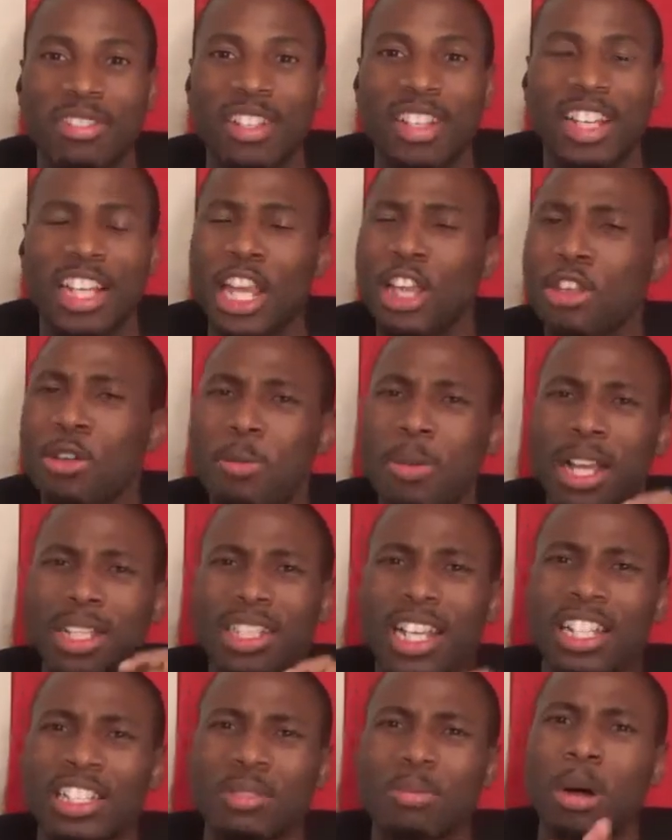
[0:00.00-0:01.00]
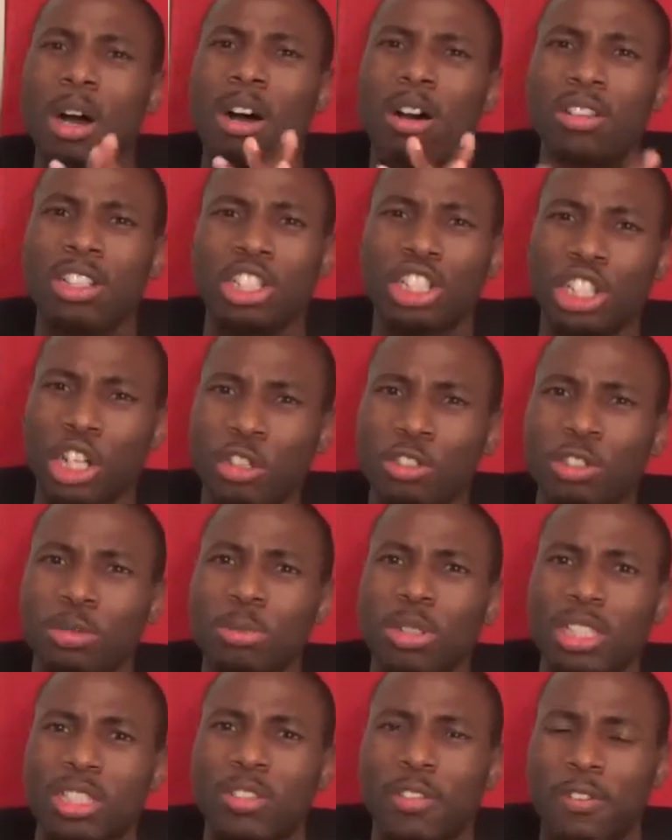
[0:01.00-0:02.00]
Can you imagine how small the church
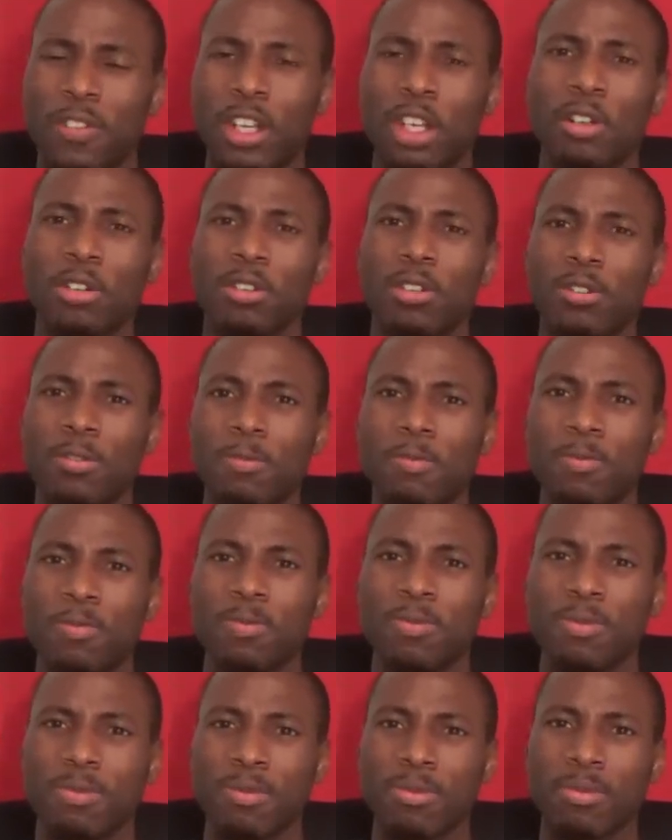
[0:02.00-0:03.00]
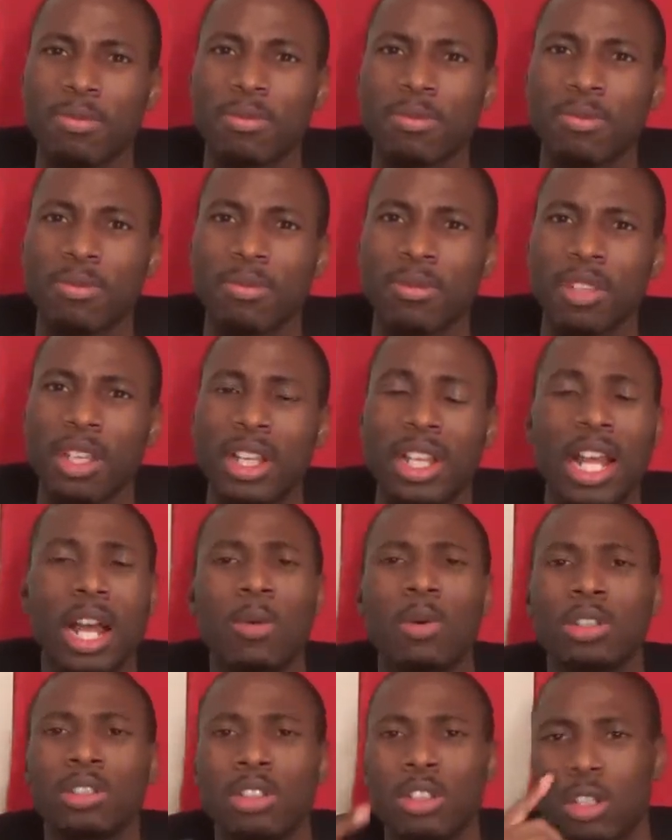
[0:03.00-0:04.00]
must have felt? I
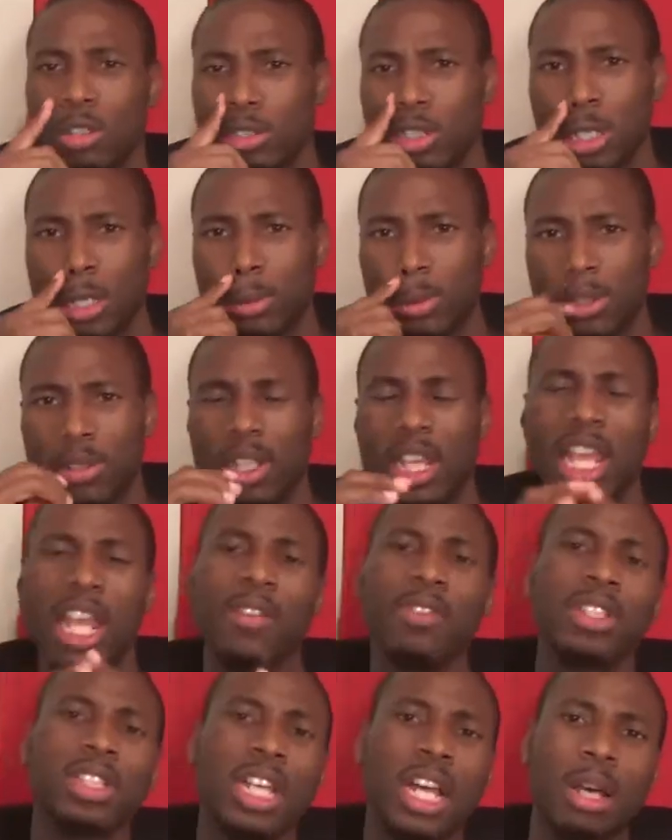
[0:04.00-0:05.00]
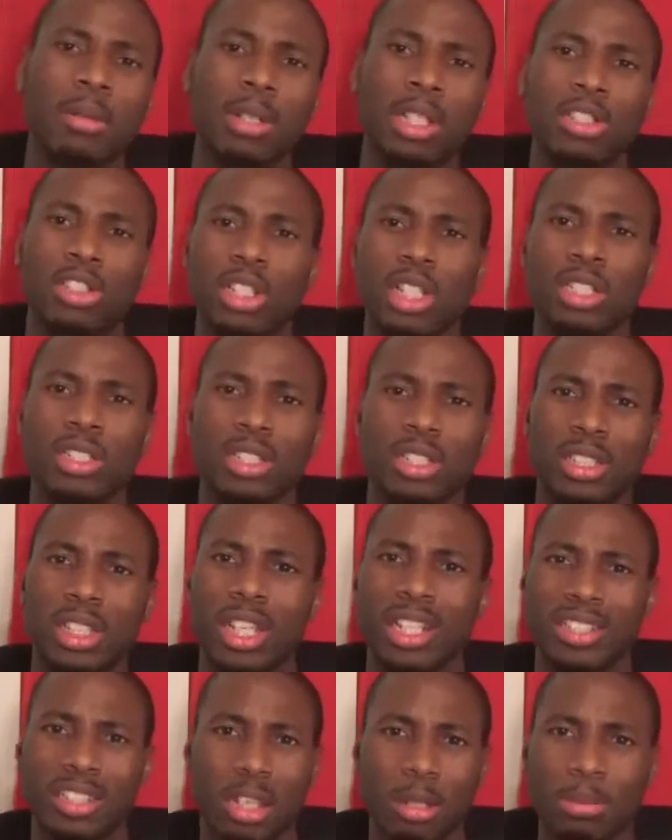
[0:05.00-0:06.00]
want you to know something. Every time that Jesus
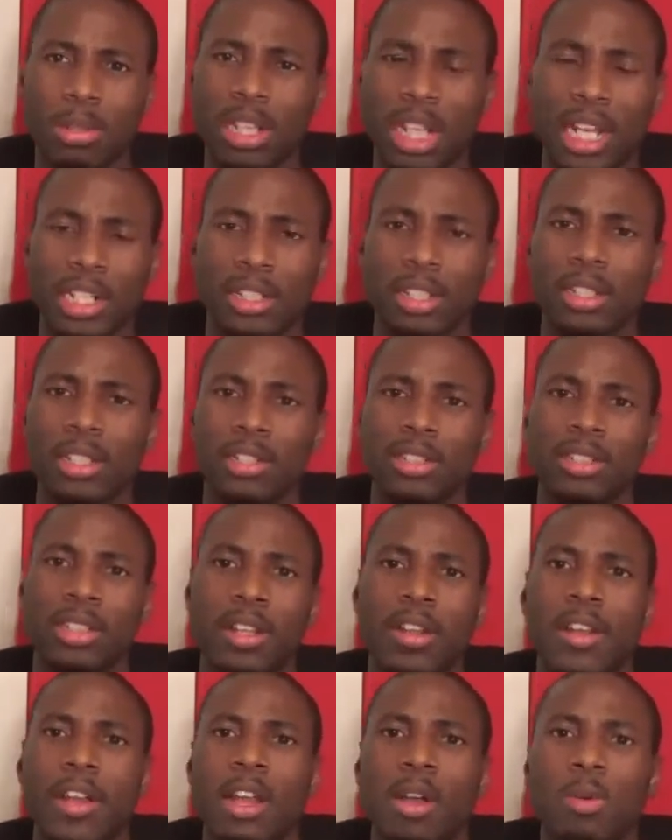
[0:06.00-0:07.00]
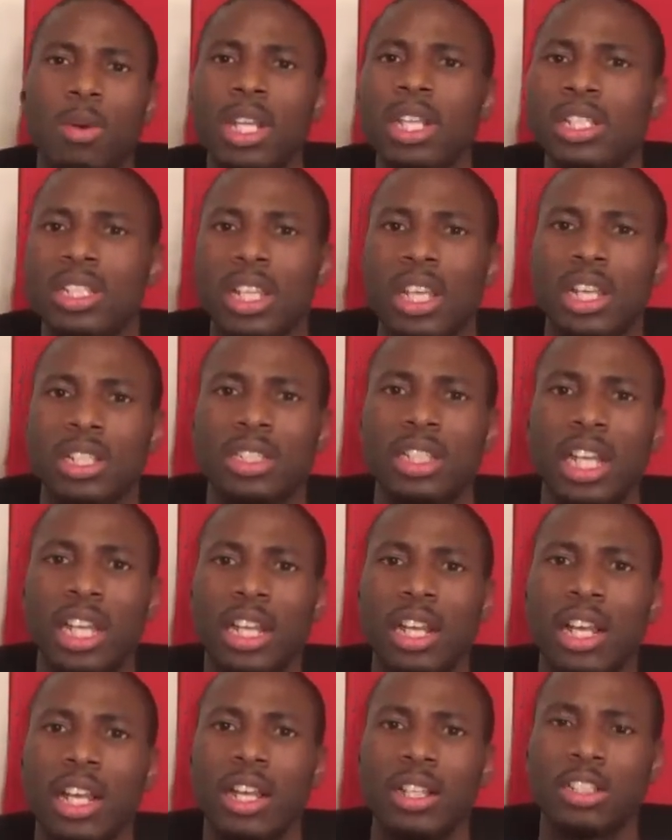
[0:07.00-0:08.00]
says something like this, when he says
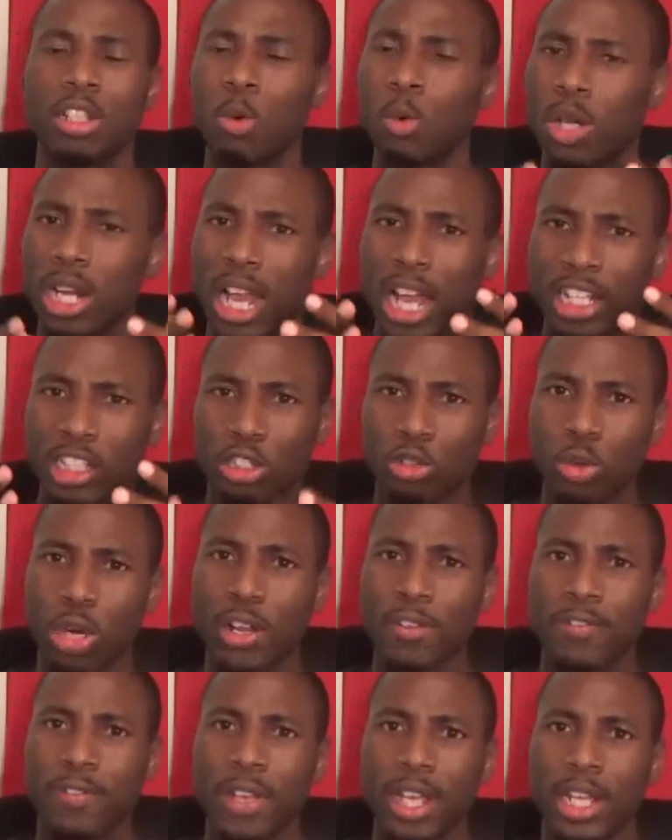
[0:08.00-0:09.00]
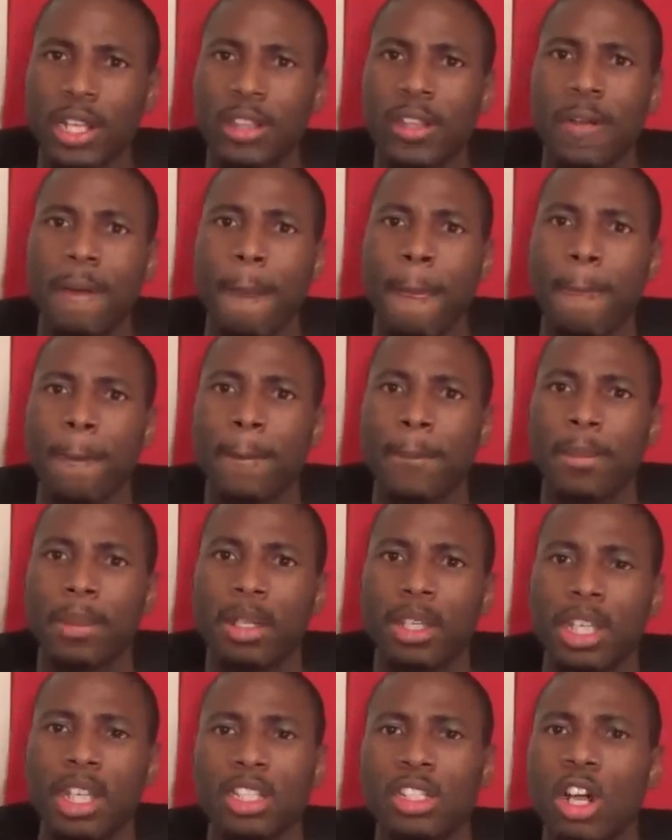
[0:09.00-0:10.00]
that someone has great faith,
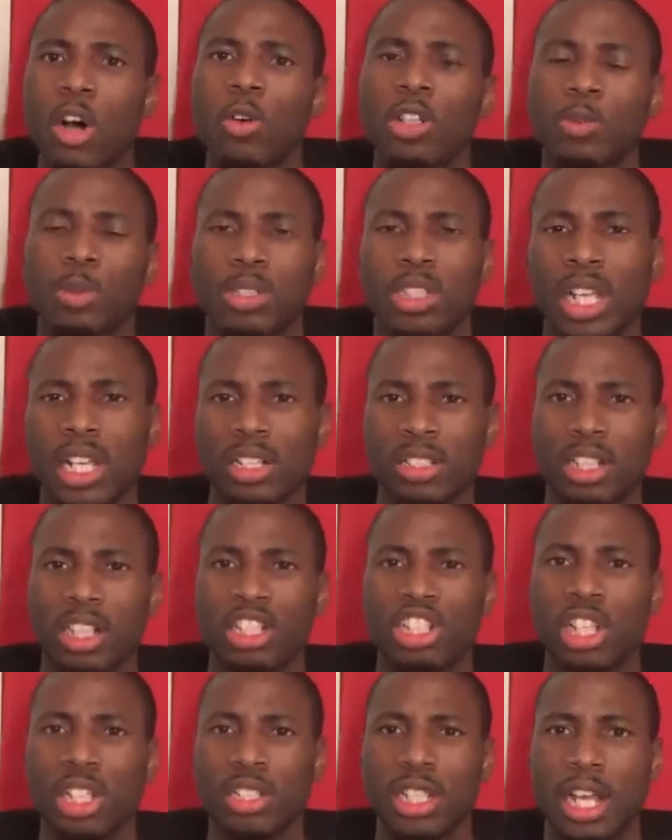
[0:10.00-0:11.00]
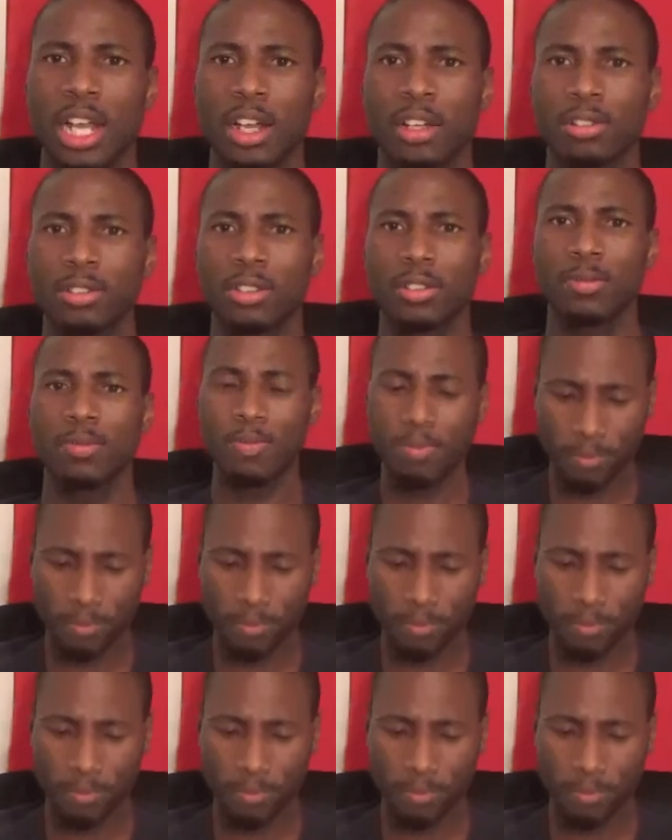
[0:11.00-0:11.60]
it's always pertaining to the Gentiles.